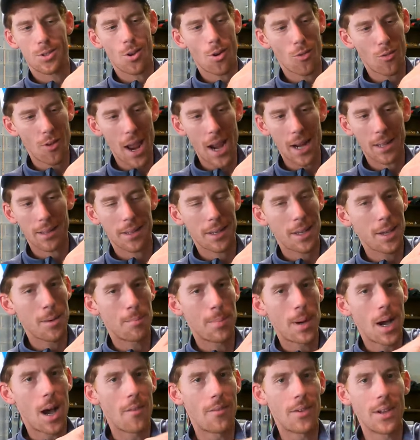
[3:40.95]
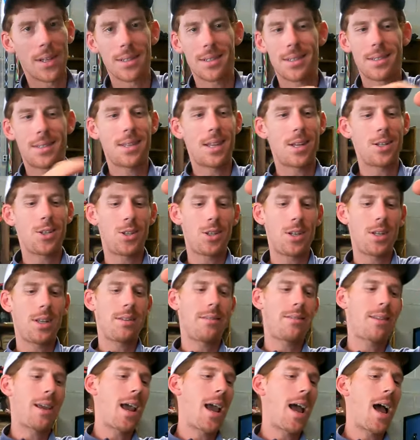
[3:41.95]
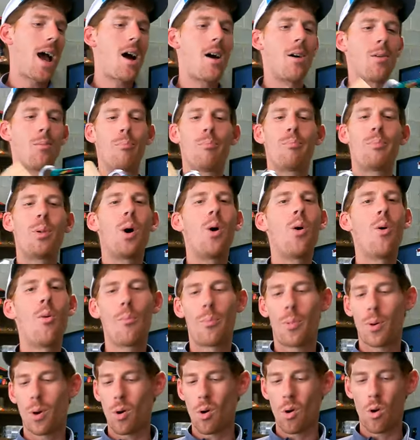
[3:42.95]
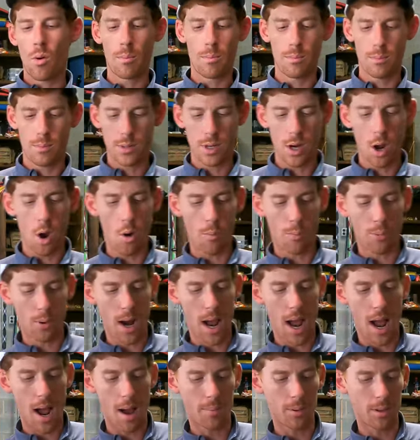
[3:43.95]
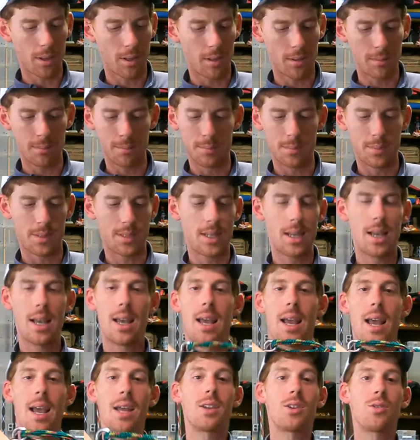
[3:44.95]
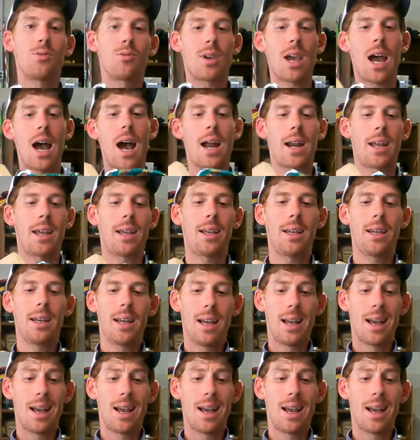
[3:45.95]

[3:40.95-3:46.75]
directly above it, cinching it down, boom, boom, no problems, and you got it.